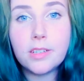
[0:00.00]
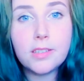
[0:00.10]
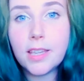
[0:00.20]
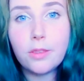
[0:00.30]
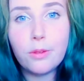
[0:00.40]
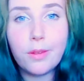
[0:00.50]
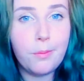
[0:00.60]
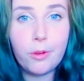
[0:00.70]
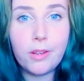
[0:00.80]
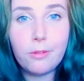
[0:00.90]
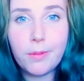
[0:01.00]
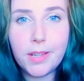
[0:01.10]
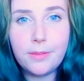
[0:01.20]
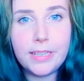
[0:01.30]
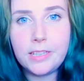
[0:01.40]
Just get through it in whatever
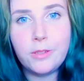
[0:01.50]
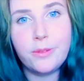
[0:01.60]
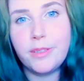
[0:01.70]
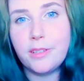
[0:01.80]
way you need to do.